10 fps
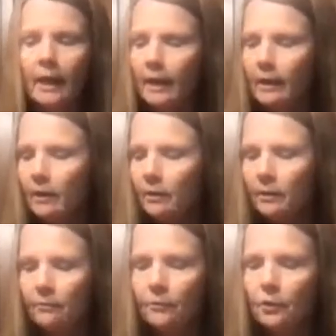And I don't
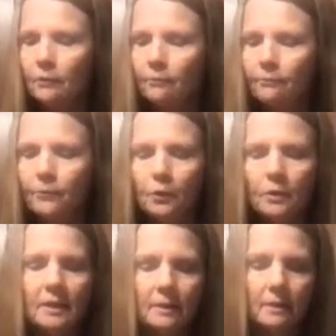know if you
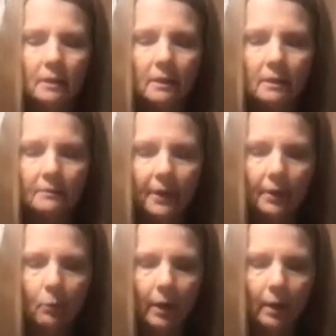can see this
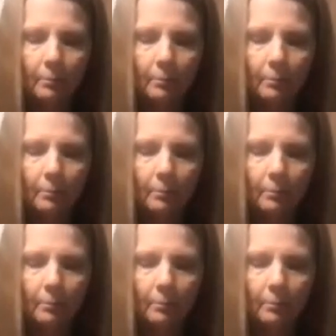very well,